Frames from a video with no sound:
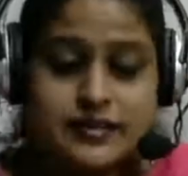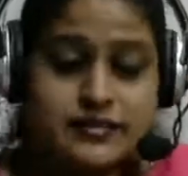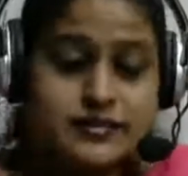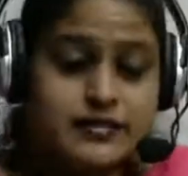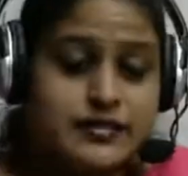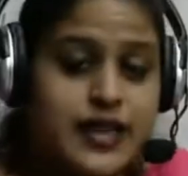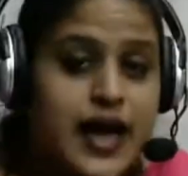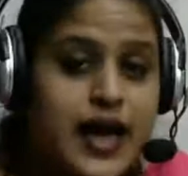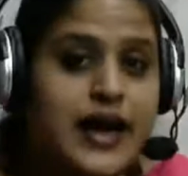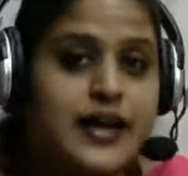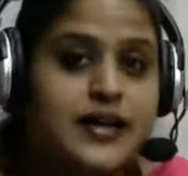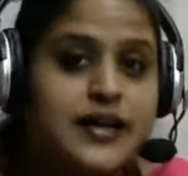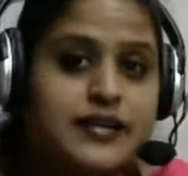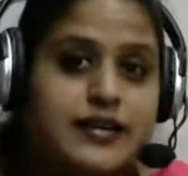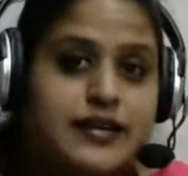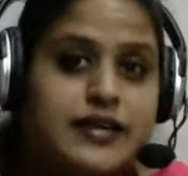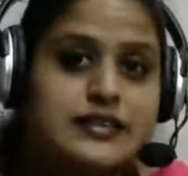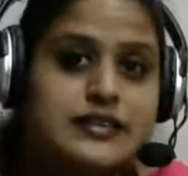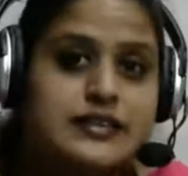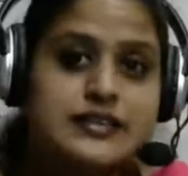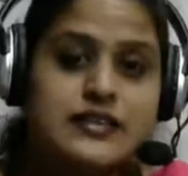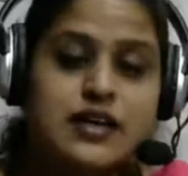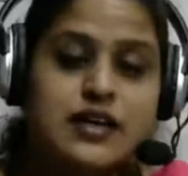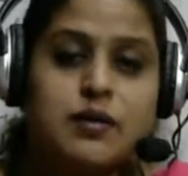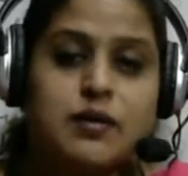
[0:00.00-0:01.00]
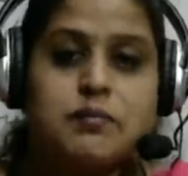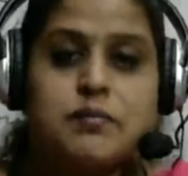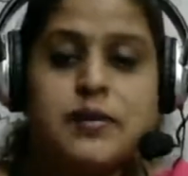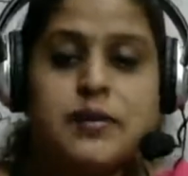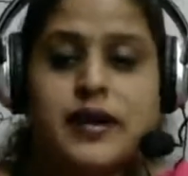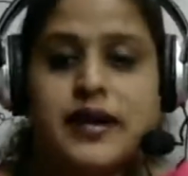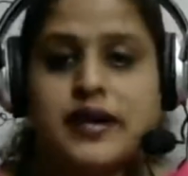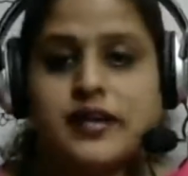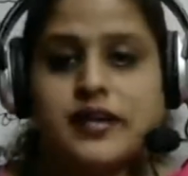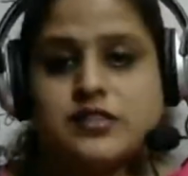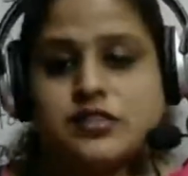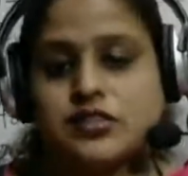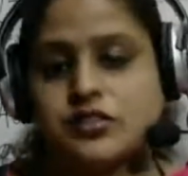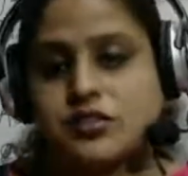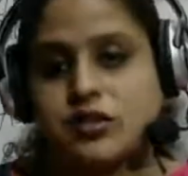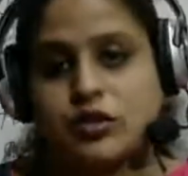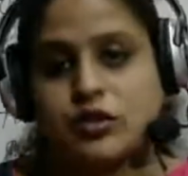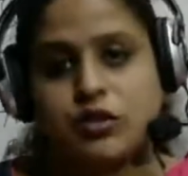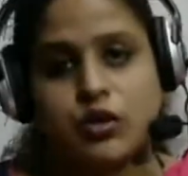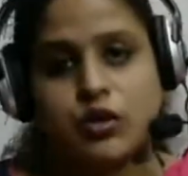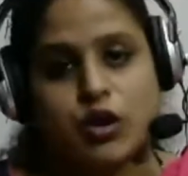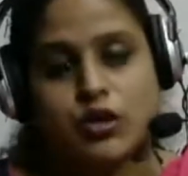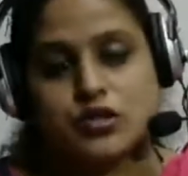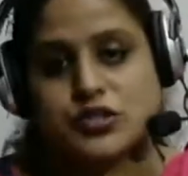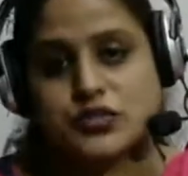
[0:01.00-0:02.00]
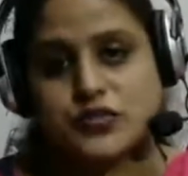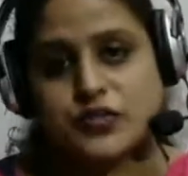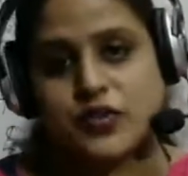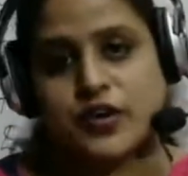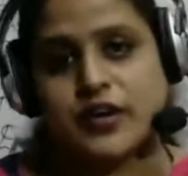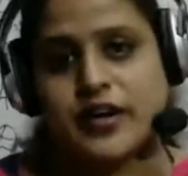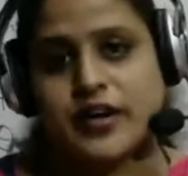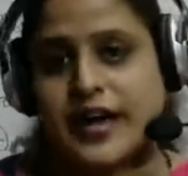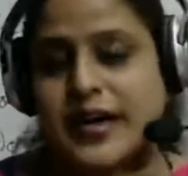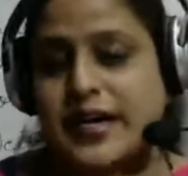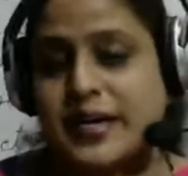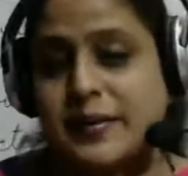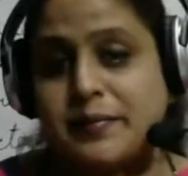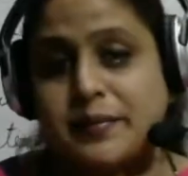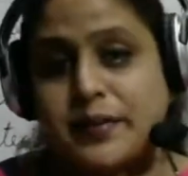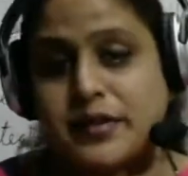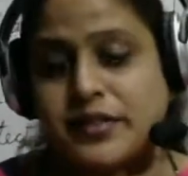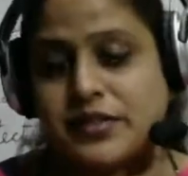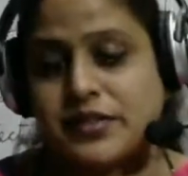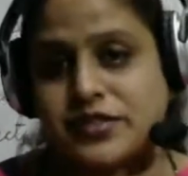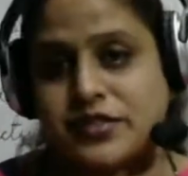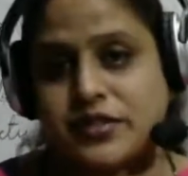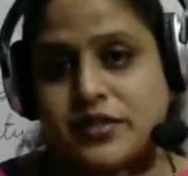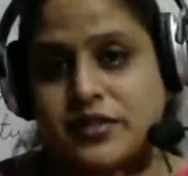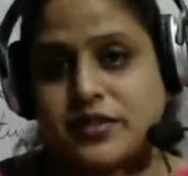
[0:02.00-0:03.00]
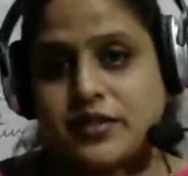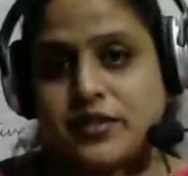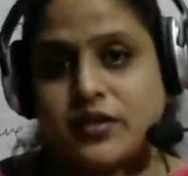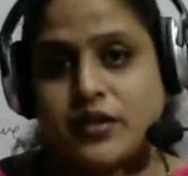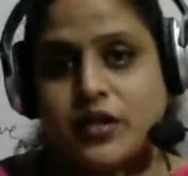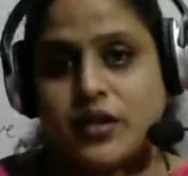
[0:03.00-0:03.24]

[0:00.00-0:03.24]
that is a big loss for any person.